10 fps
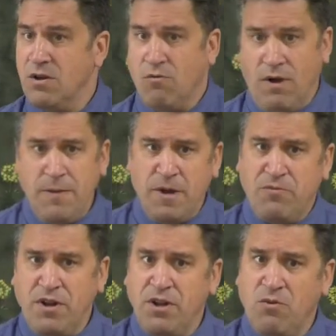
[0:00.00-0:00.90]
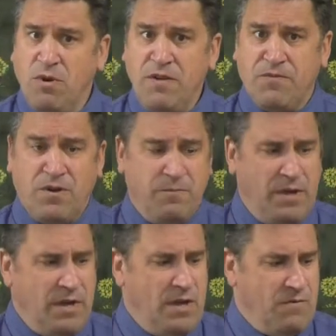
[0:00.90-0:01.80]
Why am I running away from,
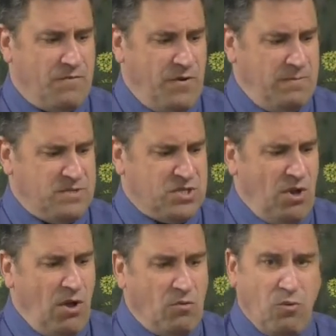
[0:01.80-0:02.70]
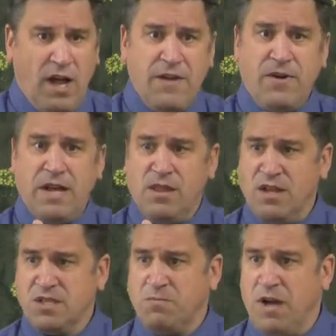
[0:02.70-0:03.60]
from Saul? Why have I
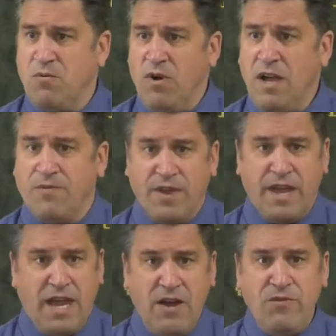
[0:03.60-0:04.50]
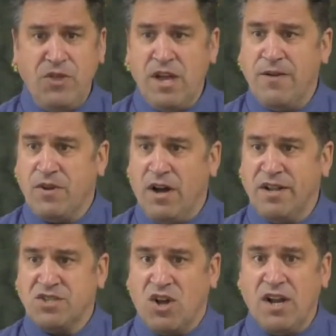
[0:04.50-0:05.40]
lost my wife? Everything I've got
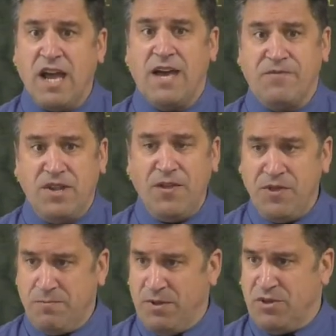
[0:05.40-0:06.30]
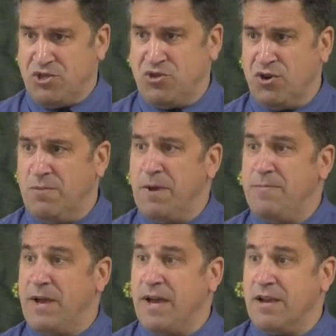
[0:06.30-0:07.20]
is gone. I have nothing but the shirt on my
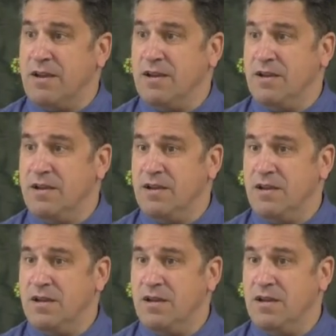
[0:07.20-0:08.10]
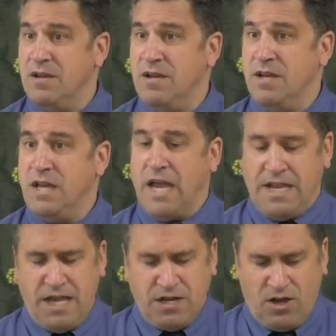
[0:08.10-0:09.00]
back.
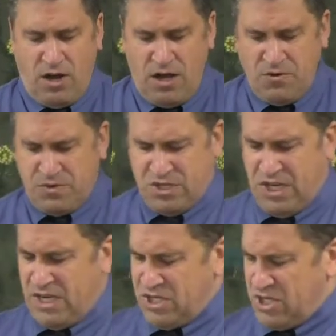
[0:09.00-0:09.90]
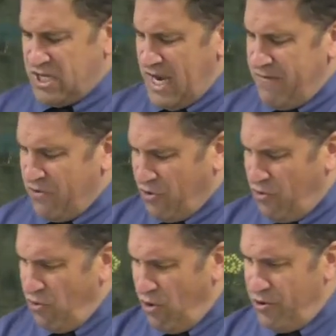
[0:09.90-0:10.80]
And yet, God was teaching David
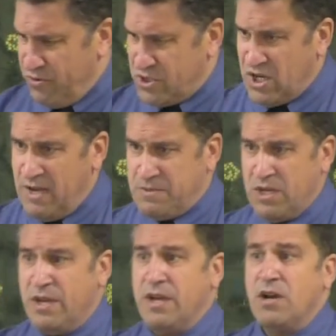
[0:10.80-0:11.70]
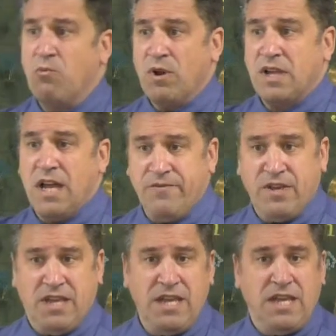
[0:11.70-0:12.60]
through all those times what kind of a
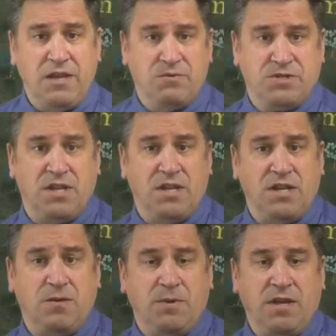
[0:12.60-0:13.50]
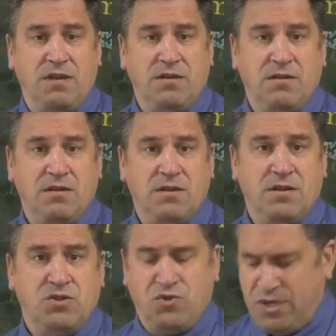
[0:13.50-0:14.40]
king he was going to need to be.
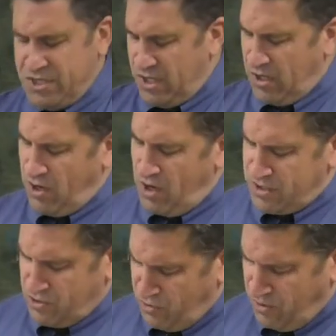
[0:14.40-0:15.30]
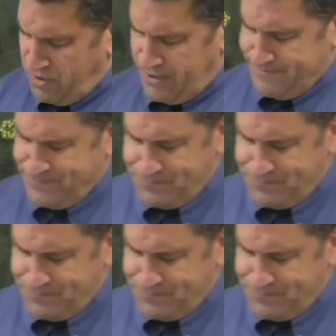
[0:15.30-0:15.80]
Trusting in God totally.